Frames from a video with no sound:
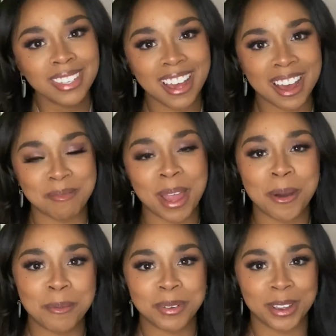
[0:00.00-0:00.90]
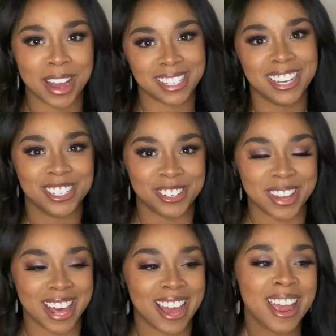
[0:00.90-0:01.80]
Um, I hope you guys enjoy
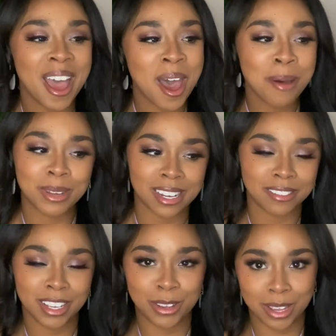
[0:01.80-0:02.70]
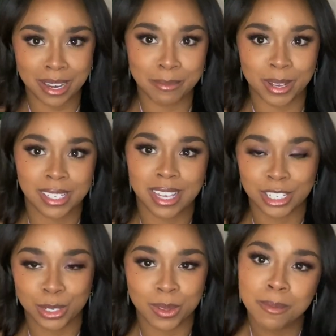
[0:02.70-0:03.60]
that, but definitely you can book a
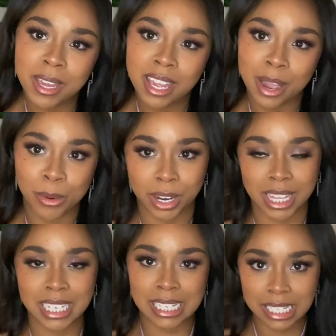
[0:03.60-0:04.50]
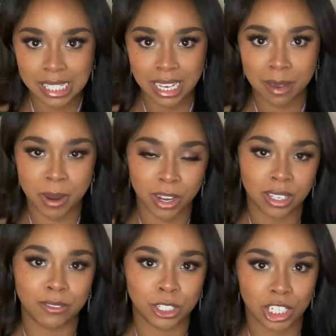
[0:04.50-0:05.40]
session with me. I work in the D C,
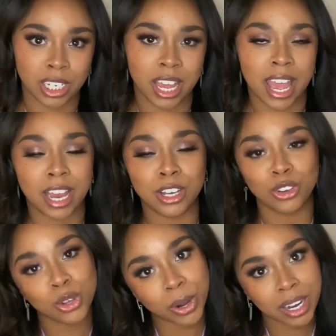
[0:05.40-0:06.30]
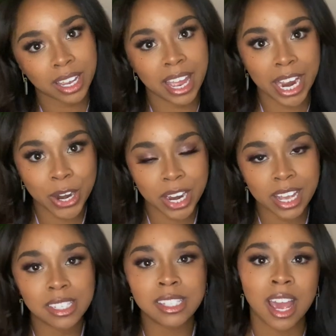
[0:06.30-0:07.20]
Maryland, Virginia, and New York
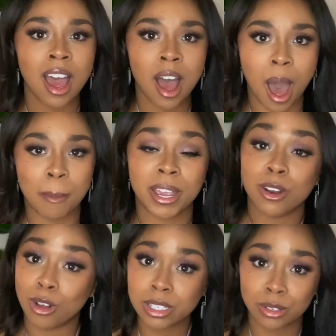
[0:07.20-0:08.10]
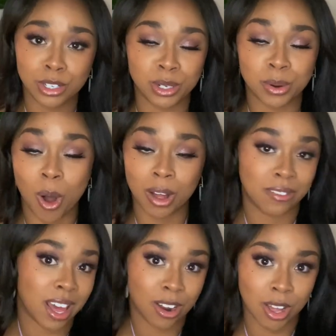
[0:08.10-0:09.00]
areas. Um, I can also do all of
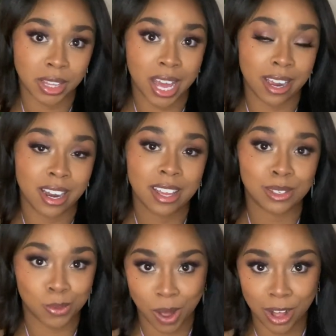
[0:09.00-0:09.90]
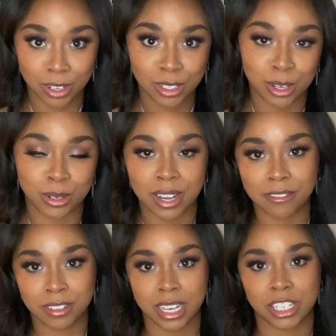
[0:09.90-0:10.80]
that online as well, so
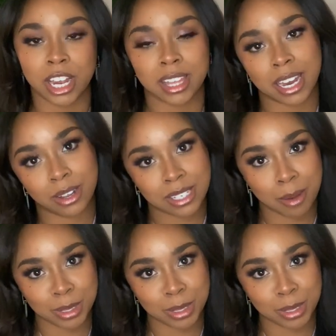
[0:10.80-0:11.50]
definitely check that out down